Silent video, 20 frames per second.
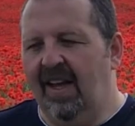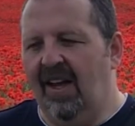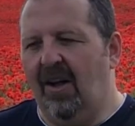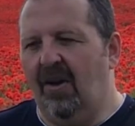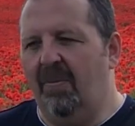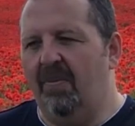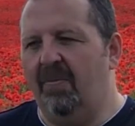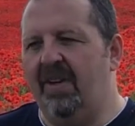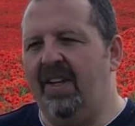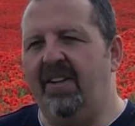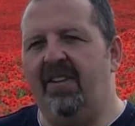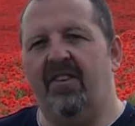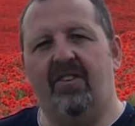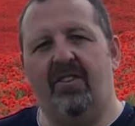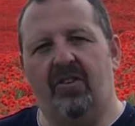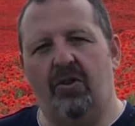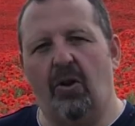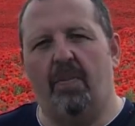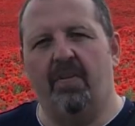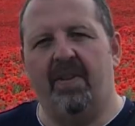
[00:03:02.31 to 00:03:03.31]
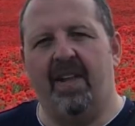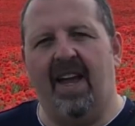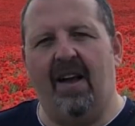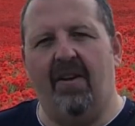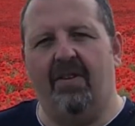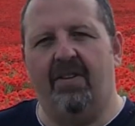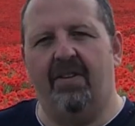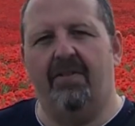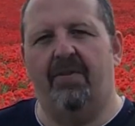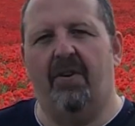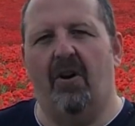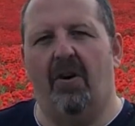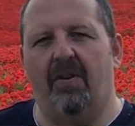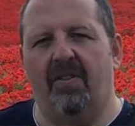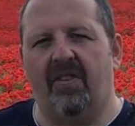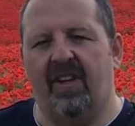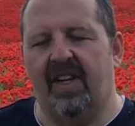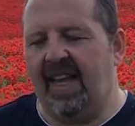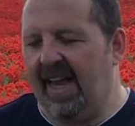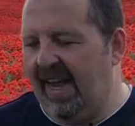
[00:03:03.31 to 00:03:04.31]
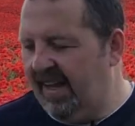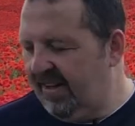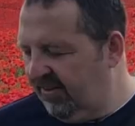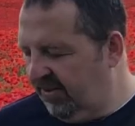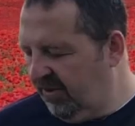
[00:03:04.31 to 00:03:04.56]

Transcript: I need to stop down as far as I can.